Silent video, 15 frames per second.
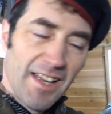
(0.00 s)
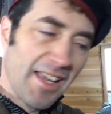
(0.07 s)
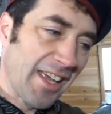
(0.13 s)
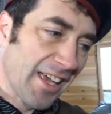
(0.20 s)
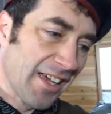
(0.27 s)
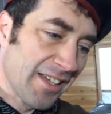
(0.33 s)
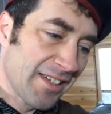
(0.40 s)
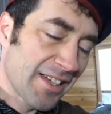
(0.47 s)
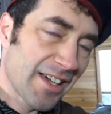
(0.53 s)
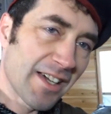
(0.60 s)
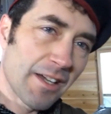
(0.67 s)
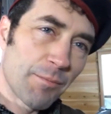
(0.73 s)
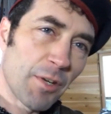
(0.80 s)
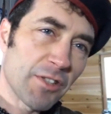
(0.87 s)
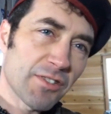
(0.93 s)
And
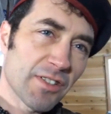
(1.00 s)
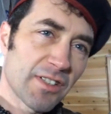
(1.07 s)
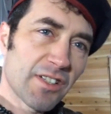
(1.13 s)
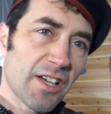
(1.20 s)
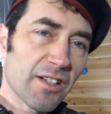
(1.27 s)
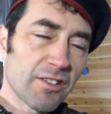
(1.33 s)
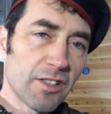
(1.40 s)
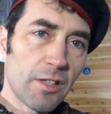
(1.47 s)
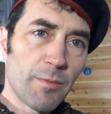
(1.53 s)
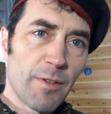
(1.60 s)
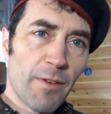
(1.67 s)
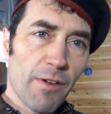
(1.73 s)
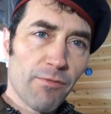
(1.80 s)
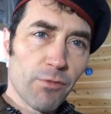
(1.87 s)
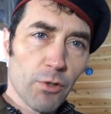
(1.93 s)
I'm also going to talk a little bit
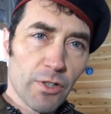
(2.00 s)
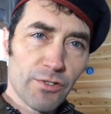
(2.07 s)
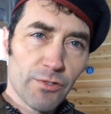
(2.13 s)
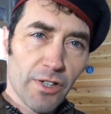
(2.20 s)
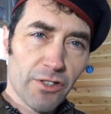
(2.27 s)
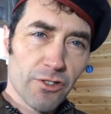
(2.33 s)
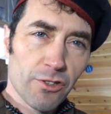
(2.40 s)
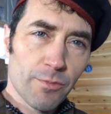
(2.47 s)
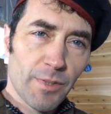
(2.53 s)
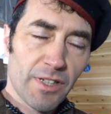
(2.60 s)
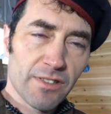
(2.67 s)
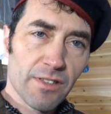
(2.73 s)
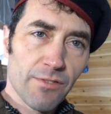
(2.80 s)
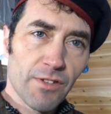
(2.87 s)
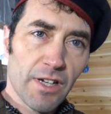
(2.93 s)
about floor structures
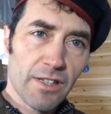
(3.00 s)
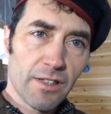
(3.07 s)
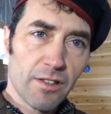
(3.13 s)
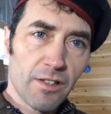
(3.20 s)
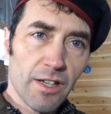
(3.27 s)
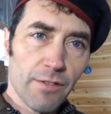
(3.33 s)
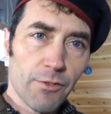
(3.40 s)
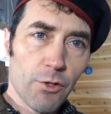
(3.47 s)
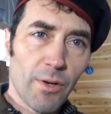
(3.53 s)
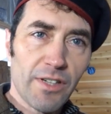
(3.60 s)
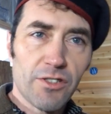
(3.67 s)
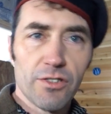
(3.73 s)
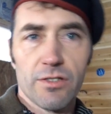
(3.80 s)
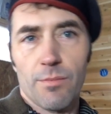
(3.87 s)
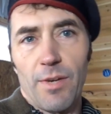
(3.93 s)
because I've gotten a lot of
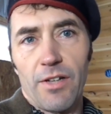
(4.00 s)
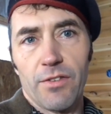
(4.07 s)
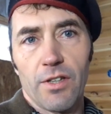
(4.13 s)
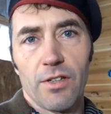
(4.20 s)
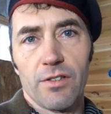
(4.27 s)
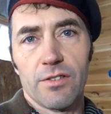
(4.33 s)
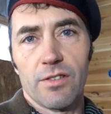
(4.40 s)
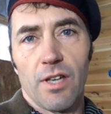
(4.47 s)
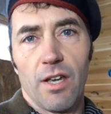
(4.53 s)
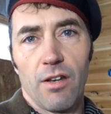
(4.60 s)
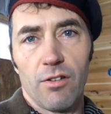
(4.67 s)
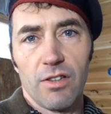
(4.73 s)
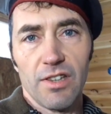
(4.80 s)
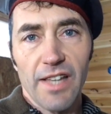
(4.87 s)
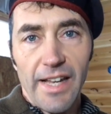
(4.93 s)
questions about those
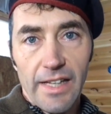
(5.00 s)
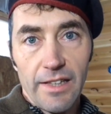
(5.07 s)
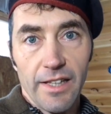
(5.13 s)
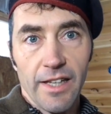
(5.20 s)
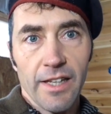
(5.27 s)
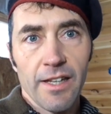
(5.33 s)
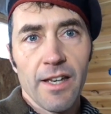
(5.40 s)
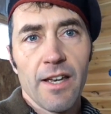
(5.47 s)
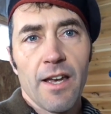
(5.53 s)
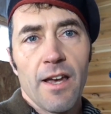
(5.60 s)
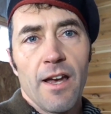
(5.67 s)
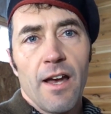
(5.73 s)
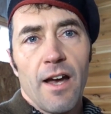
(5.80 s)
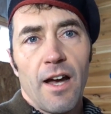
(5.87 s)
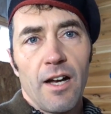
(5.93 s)
lately.
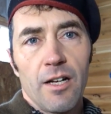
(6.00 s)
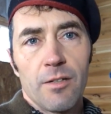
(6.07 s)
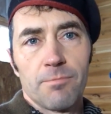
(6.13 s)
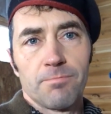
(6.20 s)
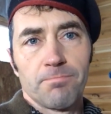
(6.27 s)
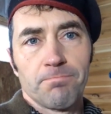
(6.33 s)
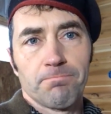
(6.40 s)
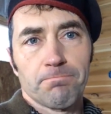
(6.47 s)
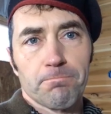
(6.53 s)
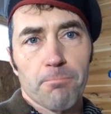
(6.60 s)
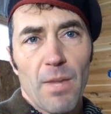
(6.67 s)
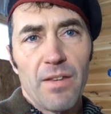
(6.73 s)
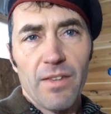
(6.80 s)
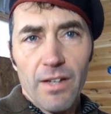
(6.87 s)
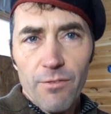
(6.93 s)
And
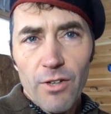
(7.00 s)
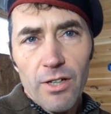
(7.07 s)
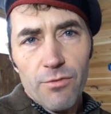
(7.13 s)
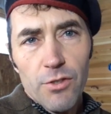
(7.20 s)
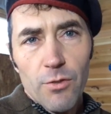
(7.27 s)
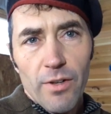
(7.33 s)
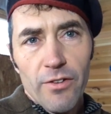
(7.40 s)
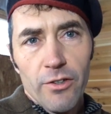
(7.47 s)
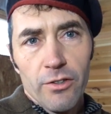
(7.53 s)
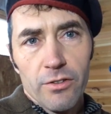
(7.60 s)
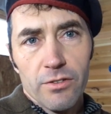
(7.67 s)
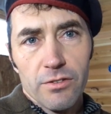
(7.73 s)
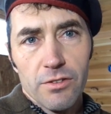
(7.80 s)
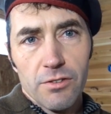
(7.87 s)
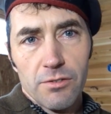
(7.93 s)
then I've got a few other
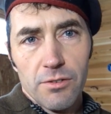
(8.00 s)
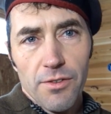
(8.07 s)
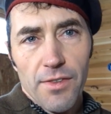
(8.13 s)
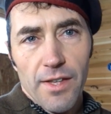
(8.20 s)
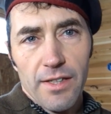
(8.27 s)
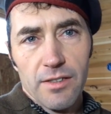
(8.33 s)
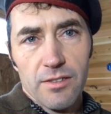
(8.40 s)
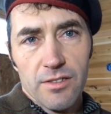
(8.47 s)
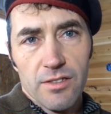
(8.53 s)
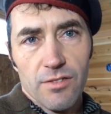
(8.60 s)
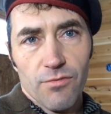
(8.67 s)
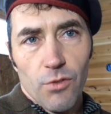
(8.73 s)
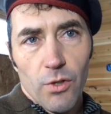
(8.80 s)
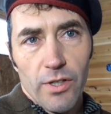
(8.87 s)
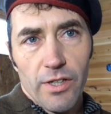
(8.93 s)
cool
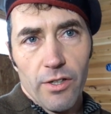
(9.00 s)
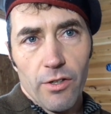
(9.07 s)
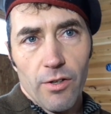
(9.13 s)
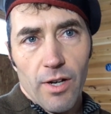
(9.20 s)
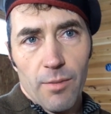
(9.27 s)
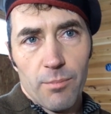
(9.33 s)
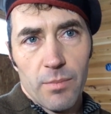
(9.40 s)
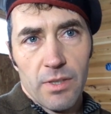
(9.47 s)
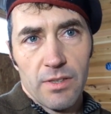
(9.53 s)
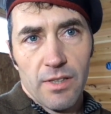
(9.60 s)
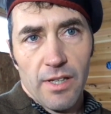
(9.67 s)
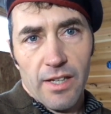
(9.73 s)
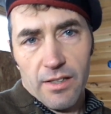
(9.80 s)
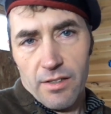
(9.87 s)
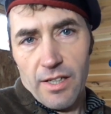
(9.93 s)
things for you.
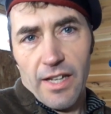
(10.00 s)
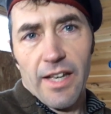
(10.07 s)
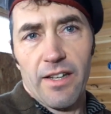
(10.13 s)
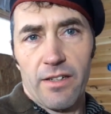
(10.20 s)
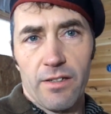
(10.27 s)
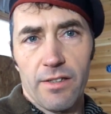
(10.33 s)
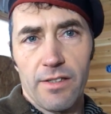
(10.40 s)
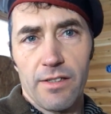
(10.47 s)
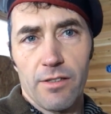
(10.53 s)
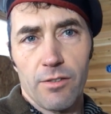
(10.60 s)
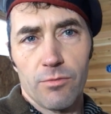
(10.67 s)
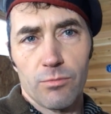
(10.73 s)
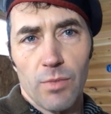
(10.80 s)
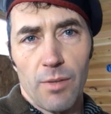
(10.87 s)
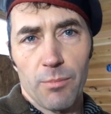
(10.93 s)
And again,
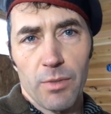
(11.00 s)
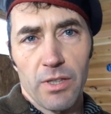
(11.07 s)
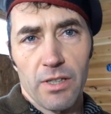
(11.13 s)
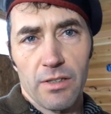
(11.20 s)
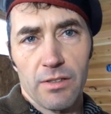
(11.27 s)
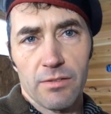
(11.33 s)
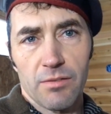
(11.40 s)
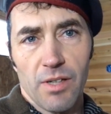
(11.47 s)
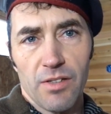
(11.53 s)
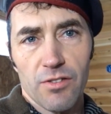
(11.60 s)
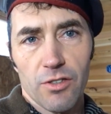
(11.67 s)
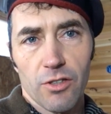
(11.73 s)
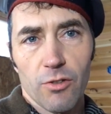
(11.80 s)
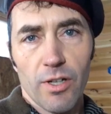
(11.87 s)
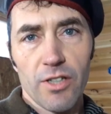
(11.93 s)
I'm going to
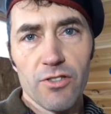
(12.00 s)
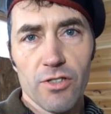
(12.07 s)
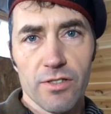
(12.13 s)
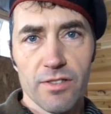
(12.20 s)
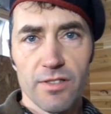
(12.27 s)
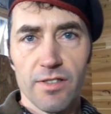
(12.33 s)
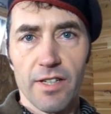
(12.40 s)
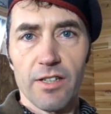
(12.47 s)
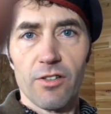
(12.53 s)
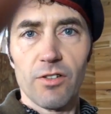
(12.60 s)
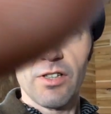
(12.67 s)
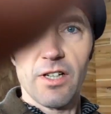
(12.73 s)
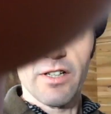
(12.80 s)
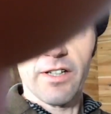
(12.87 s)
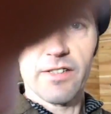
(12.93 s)
answer your questions as I go along.